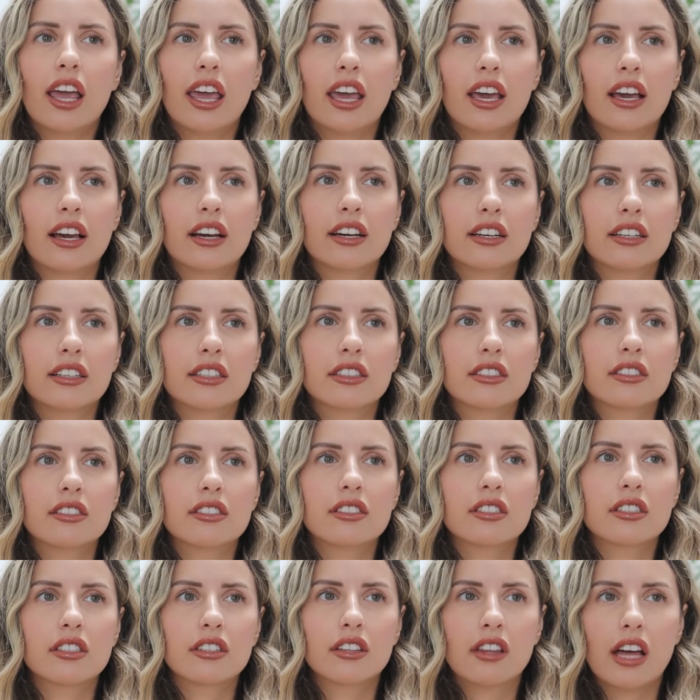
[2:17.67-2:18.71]

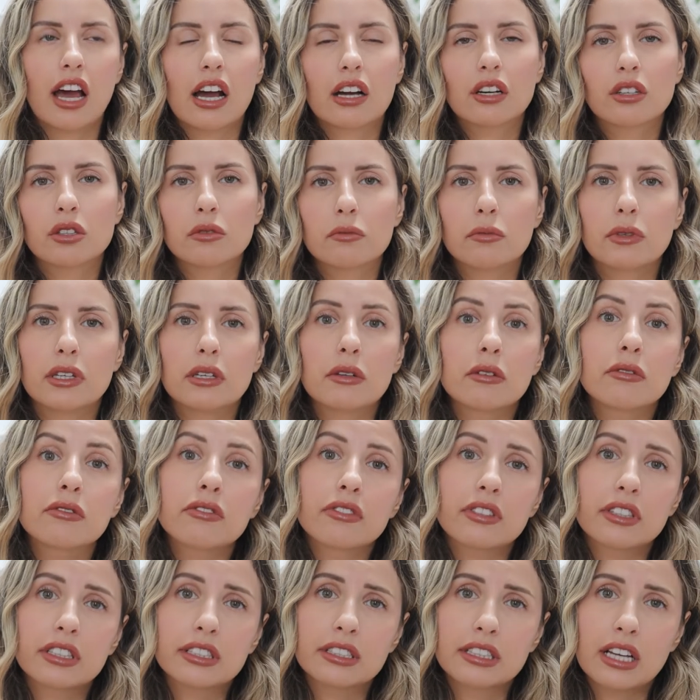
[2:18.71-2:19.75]
And that could be,
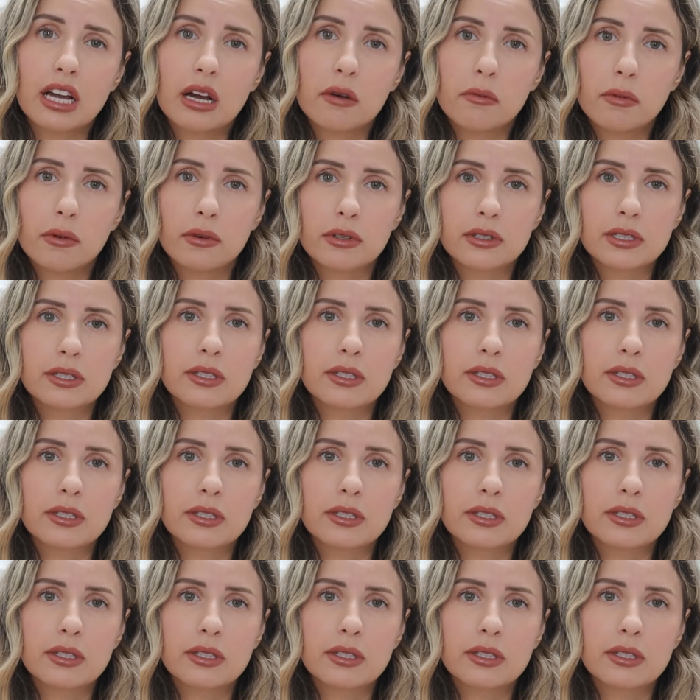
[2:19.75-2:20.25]
for example,